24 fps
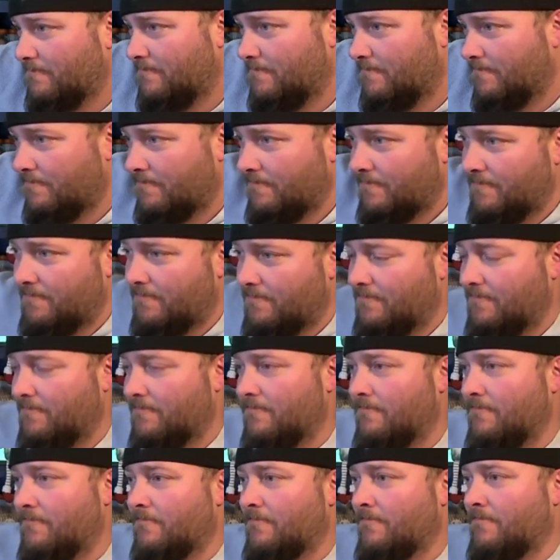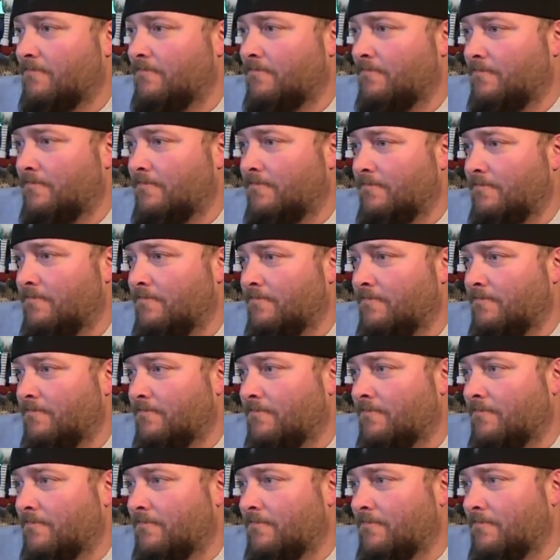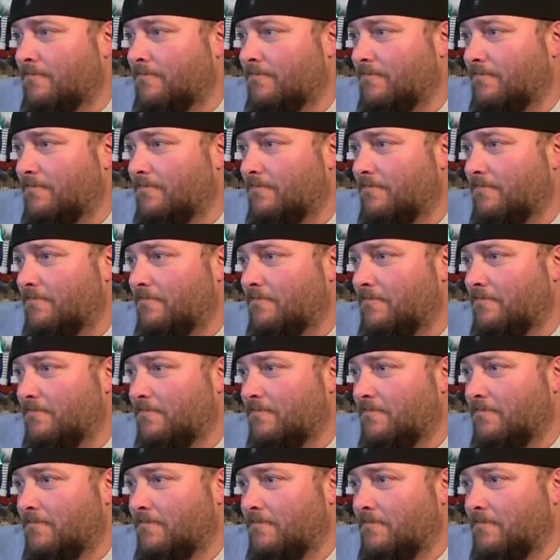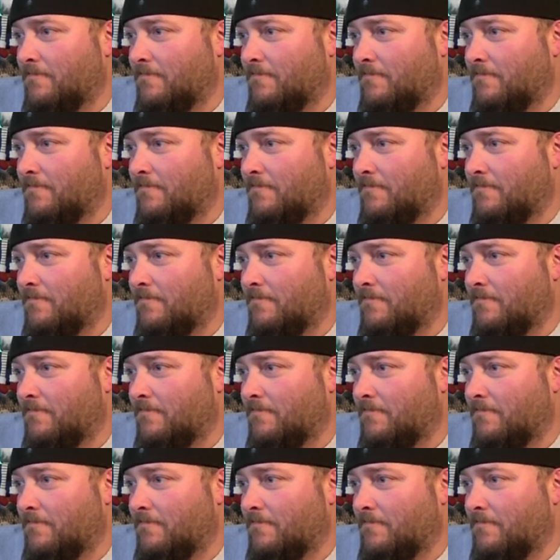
(silent)